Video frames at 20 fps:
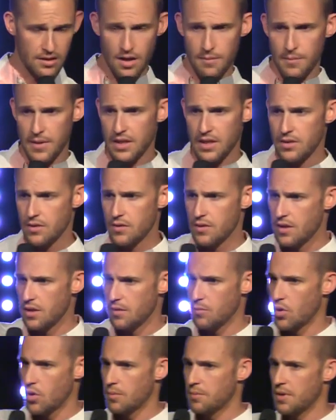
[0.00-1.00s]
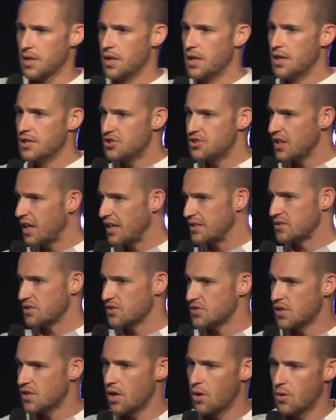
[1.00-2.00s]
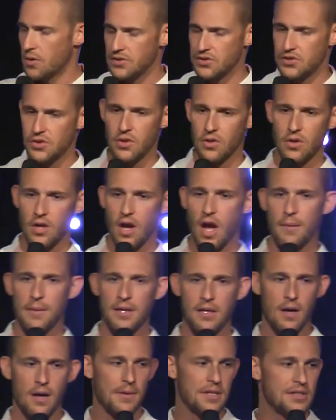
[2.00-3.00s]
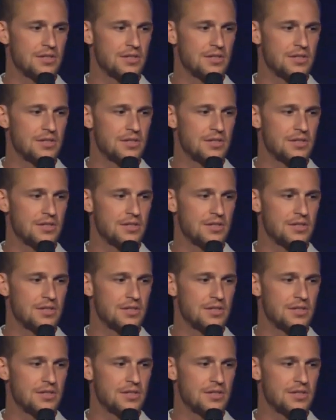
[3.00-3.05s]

not many do it anymore, but she likes to sew and she'll go to Hobby Lobby